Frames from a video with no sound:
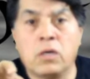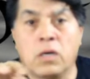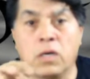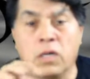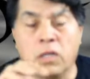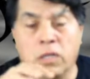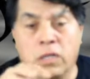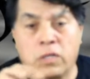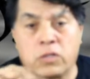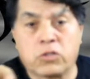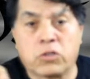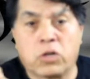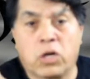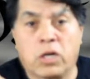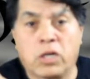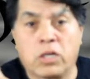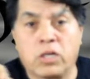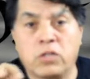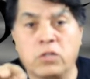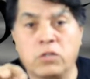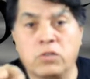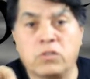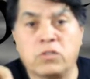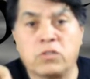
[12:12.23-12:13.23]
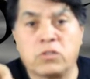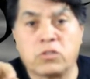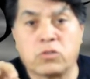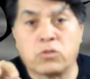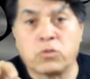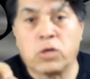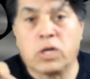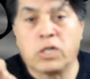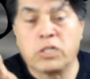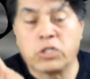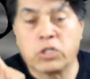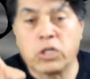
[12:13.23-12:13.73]
electronic uses
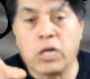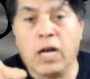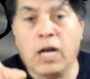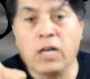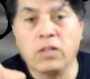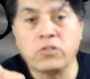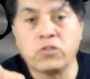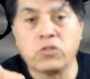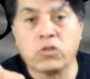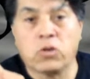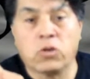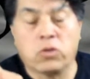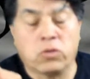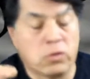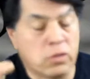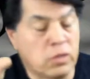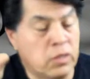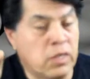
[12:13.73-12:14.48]
throughout your household.